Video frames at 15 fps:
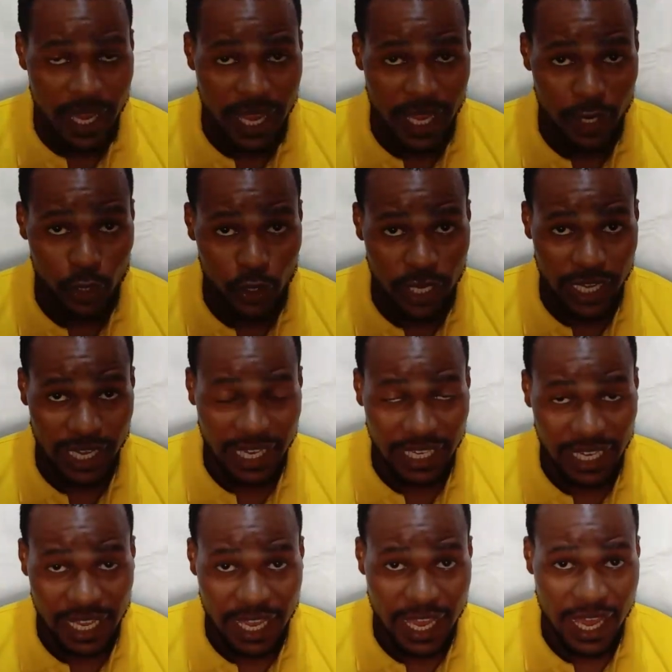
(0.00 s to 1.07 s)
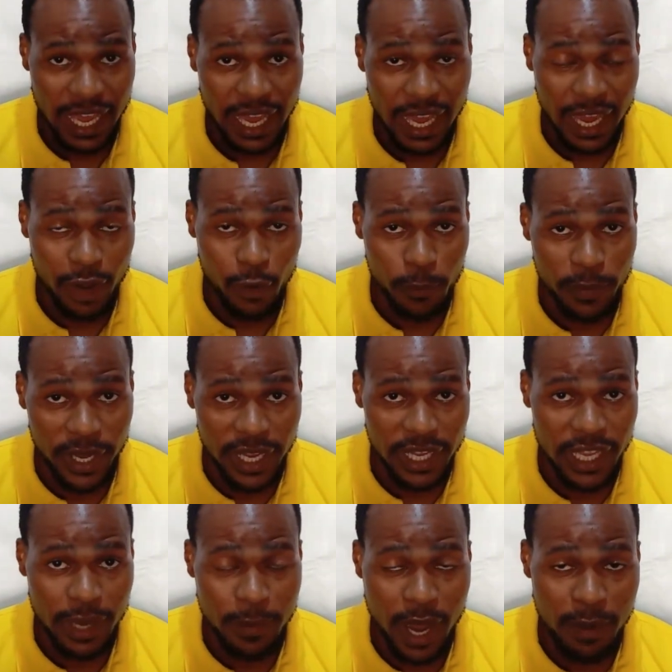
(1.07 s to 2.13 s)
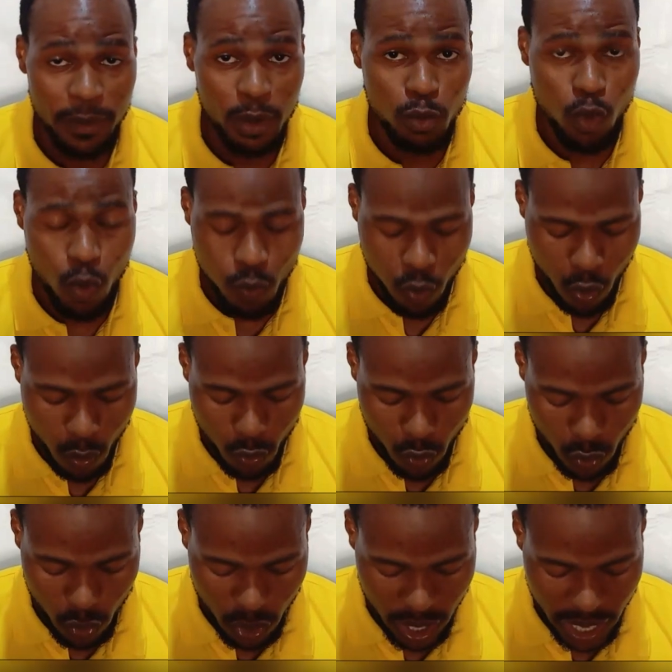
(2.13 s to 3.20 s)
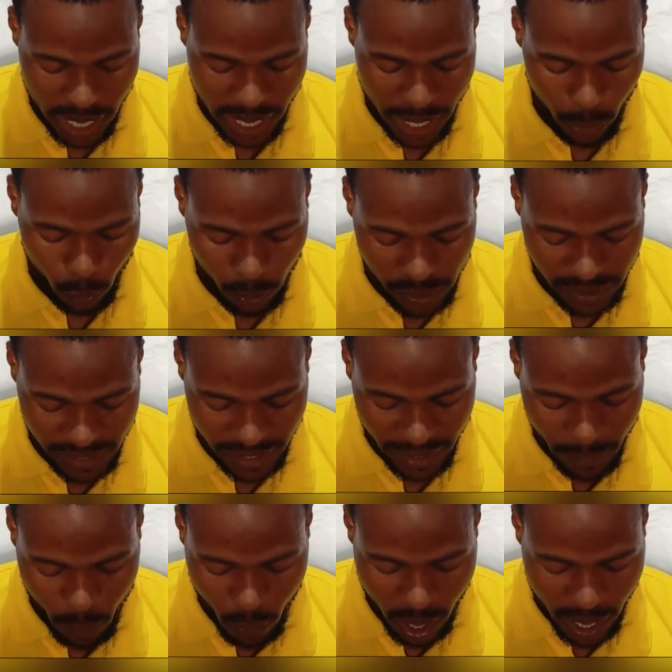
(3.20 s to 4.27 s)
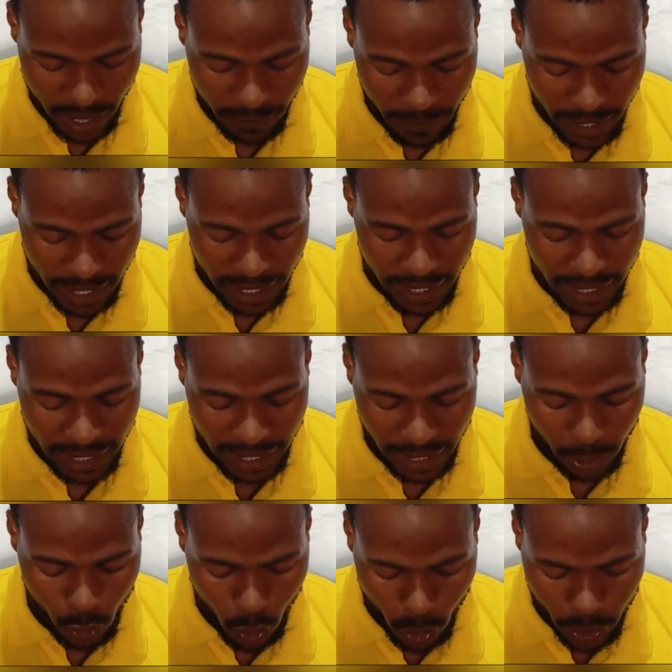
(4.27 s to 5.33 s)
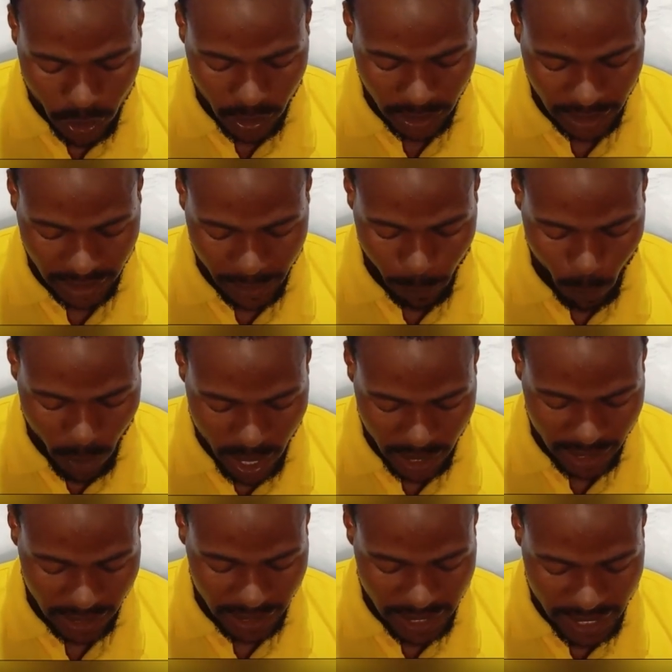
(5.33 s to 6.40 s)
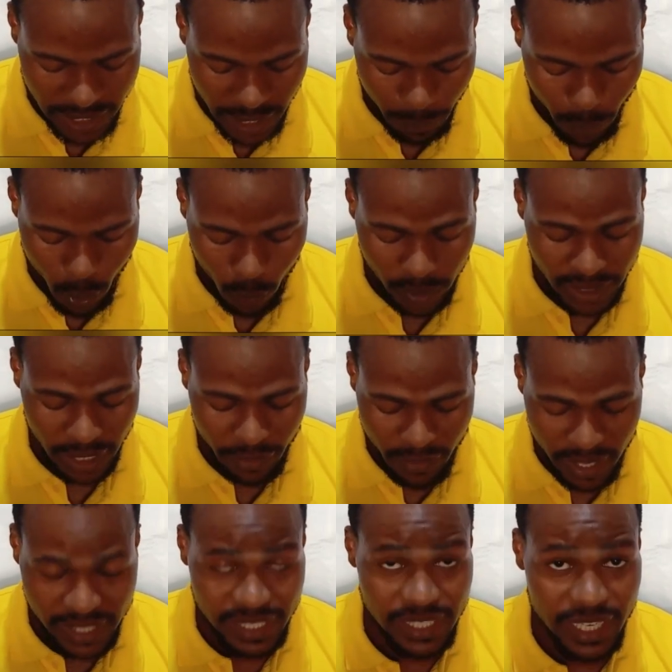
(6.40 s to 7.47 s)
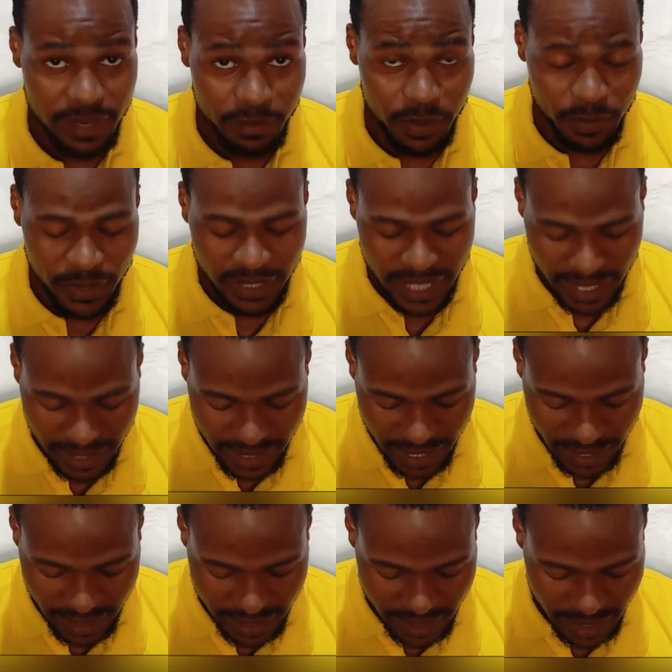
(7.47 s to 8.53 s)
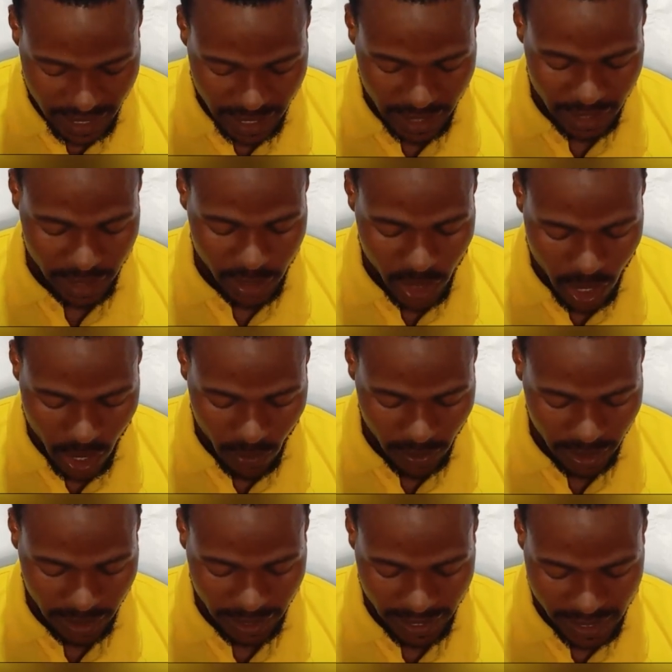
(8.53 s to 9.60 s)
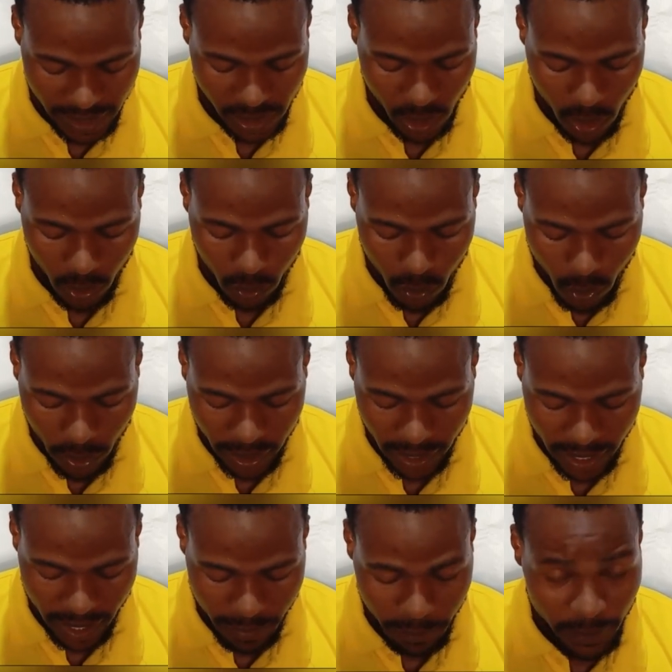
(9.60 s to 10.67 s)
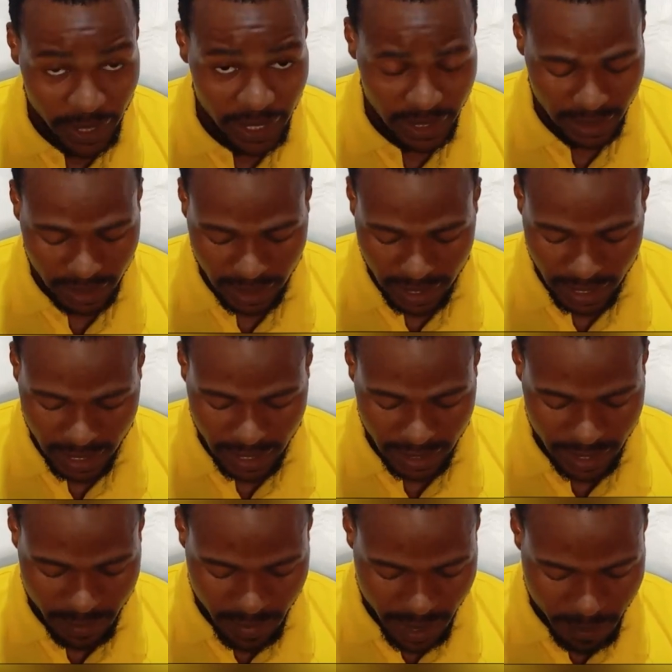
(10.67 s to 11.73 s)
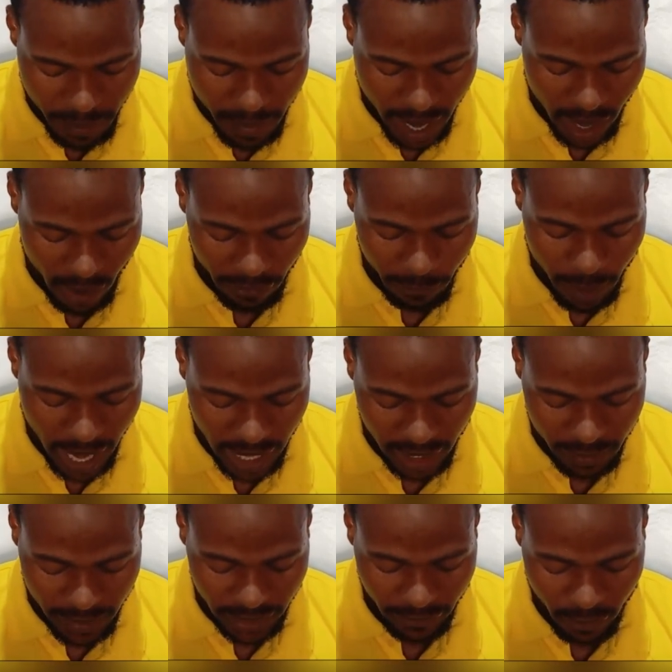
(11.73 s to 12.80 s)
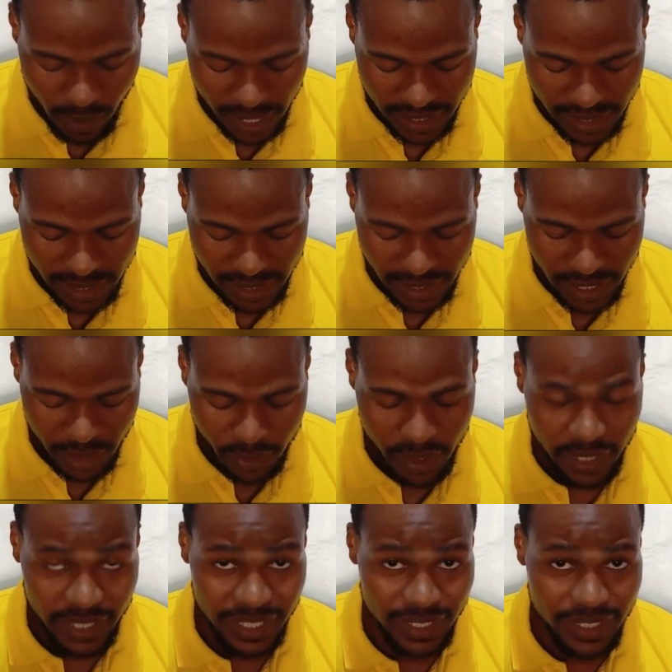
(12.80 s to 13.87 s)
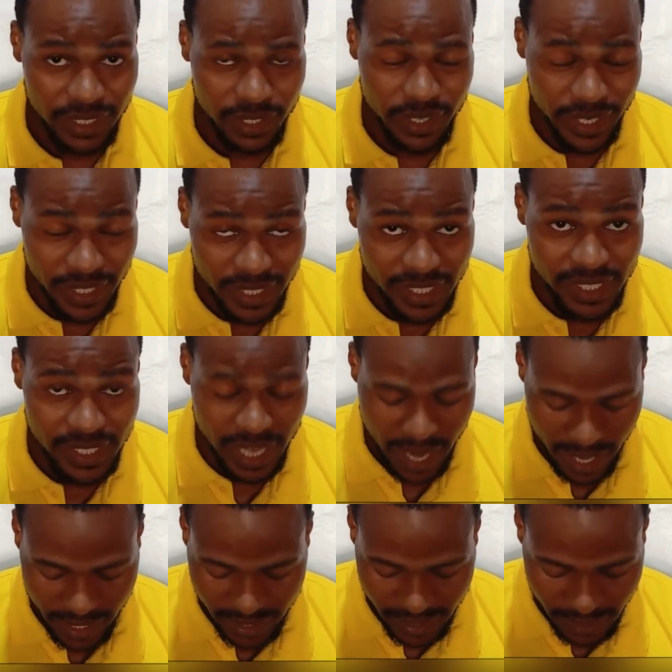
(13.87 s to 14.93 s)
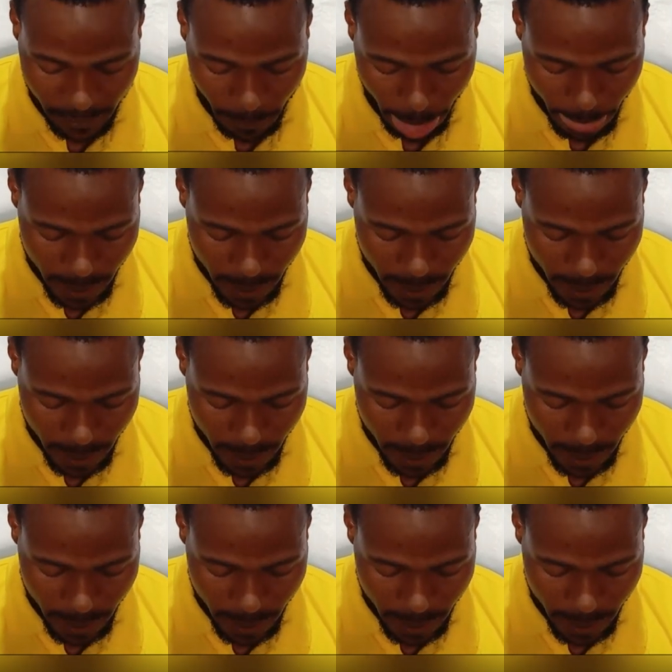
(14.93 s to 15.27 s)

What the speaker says: And on a headline, Anopay, Yababe Bobo. Now, you couldn't say anymore. In an audio clip where Kennedy Agyapong was addressing MPP delegates during his ongoing campaign, the member of parliament for Assen Central criticized